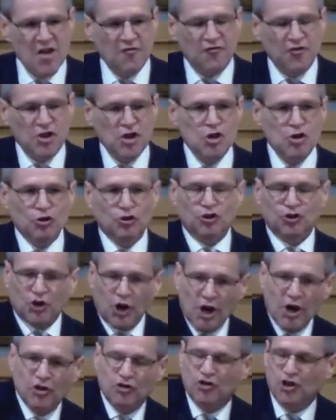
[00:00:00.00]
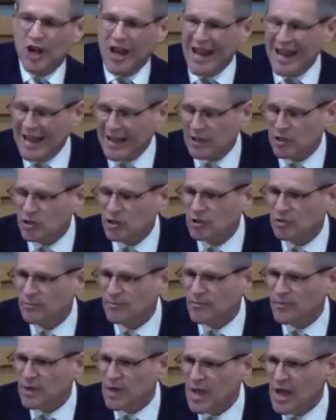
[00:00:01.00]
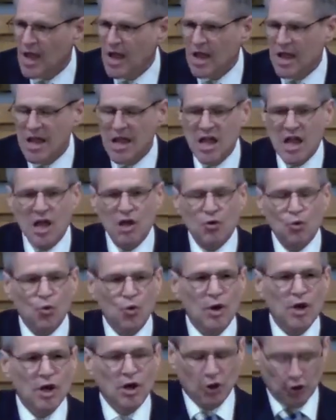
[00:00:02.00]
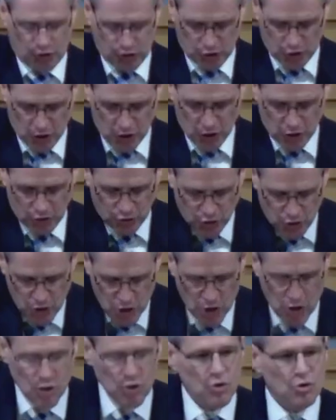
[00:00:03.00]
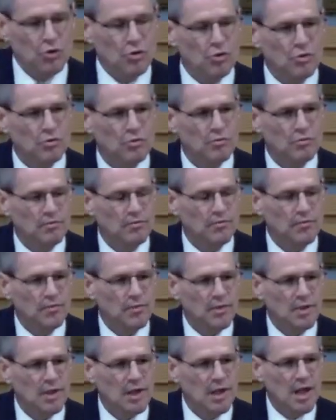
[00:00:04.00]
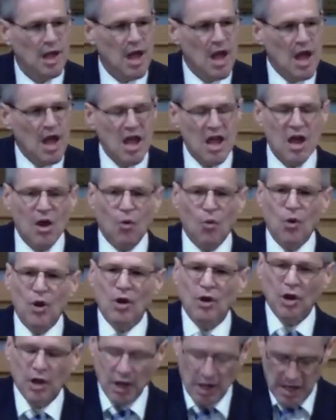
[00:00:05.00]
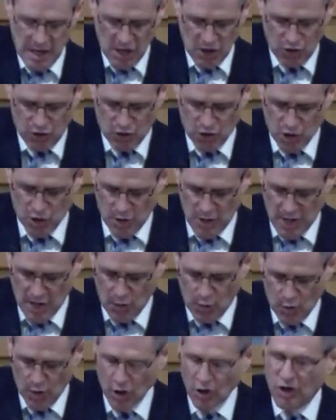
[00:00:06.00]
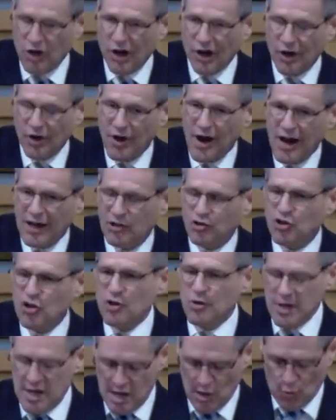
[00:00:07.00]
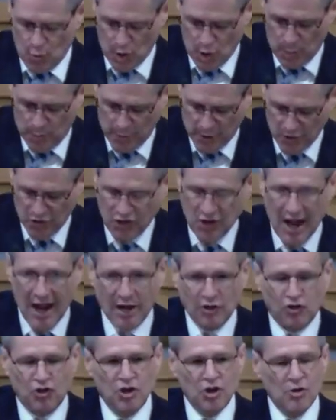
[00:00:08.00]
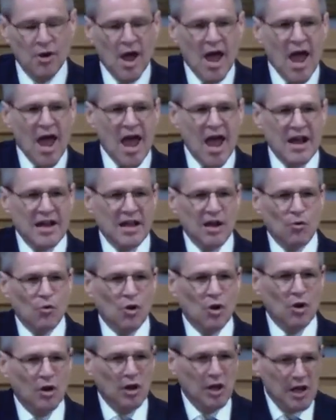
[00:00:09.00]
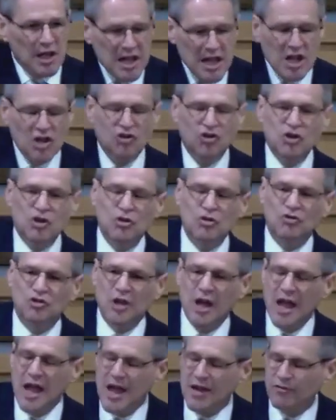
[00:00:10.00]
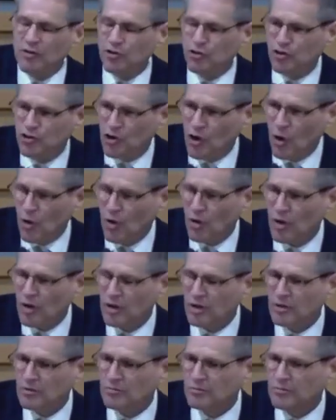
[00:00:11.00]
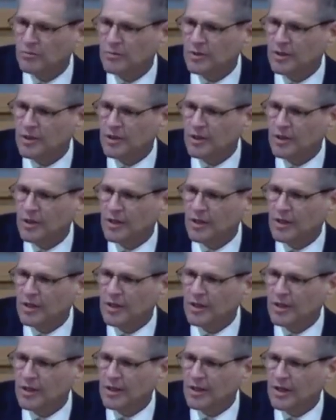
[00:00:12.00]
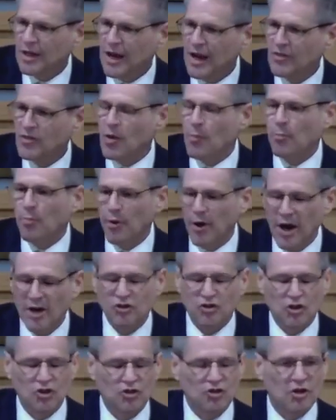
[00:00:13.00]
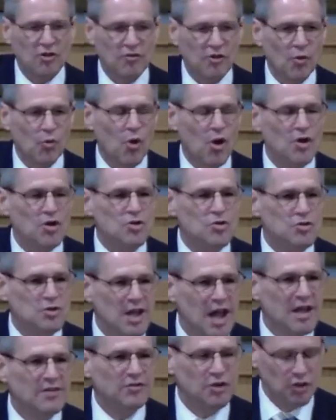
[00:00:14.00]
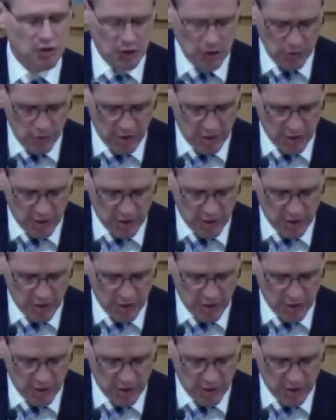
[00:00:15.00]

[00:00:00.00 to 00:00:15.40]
you search it, it will search you. It will lead you, it will correct you, it will protect you, and it will lead you to heaven's shore and the presence of the one who gave it to us.